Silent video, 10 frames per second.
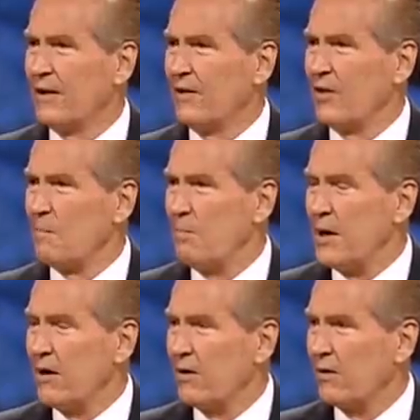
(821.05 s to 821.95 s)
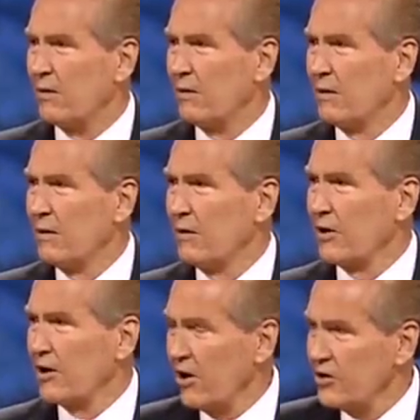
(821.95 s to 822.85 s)
The beer,
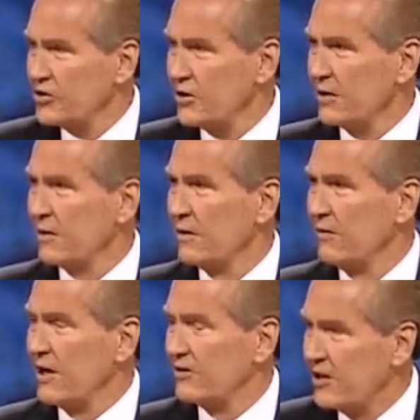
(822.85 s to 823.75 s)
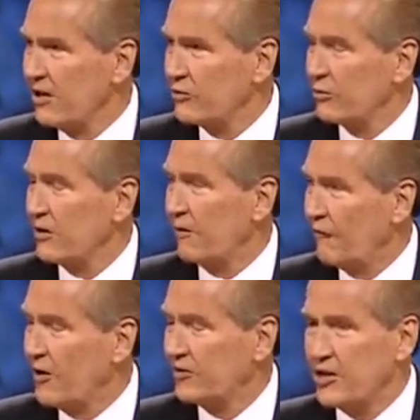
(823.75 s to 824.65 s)
the cursing, the adultery, the
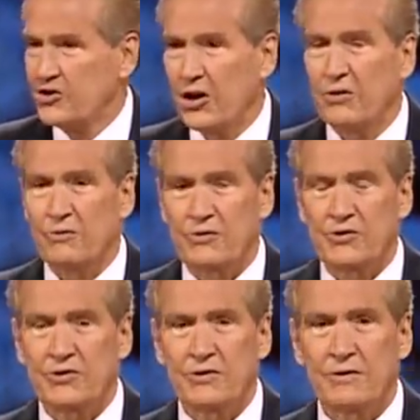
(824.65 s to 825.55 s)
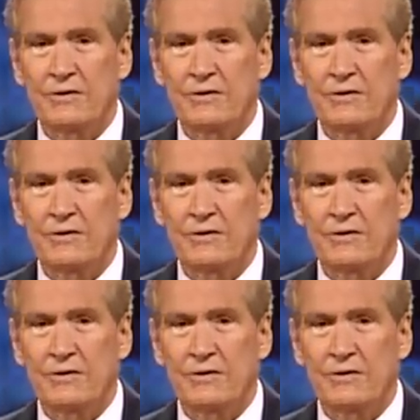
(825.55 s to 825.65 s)
filthy jokes.